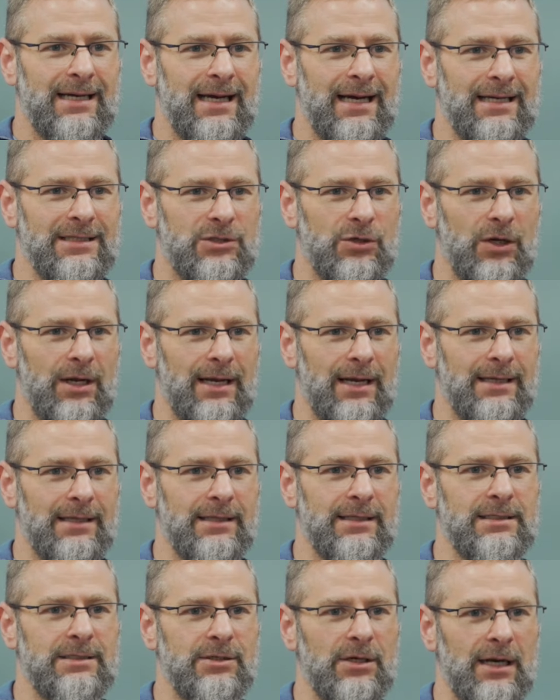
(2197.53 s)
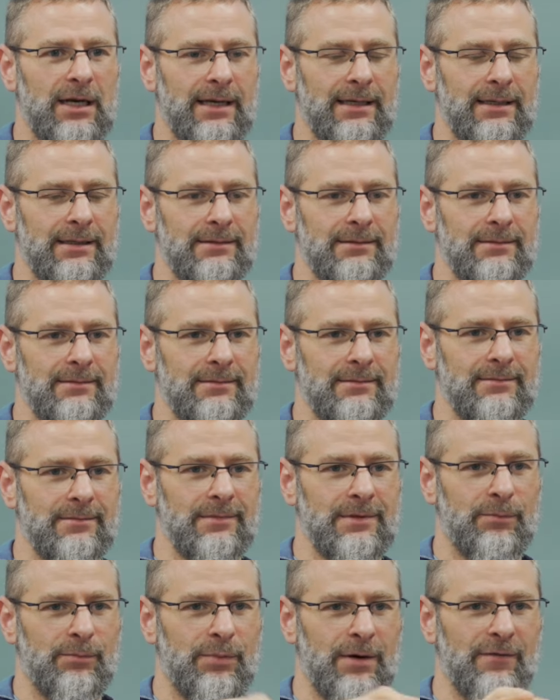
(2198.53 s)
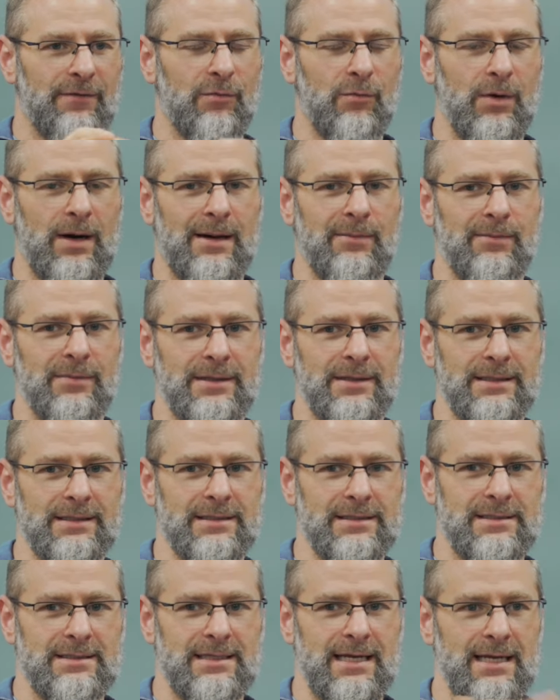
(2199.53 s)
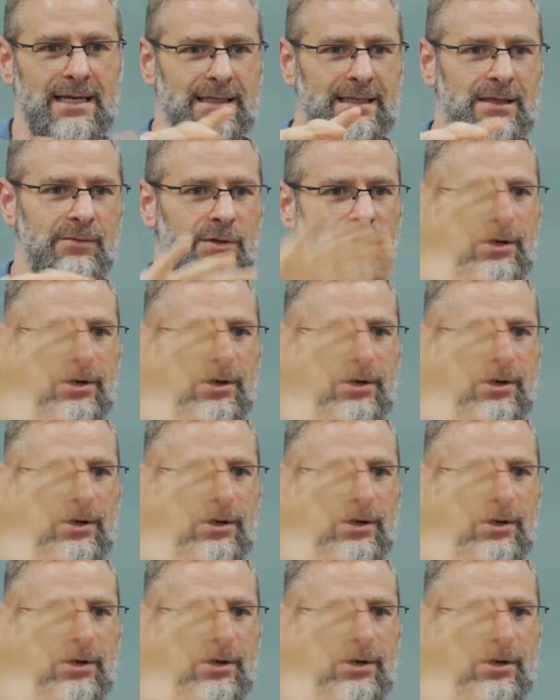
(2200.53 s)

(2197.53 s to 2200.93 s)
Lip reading: And so, like, these are like the Prophet Muhammad is saying them.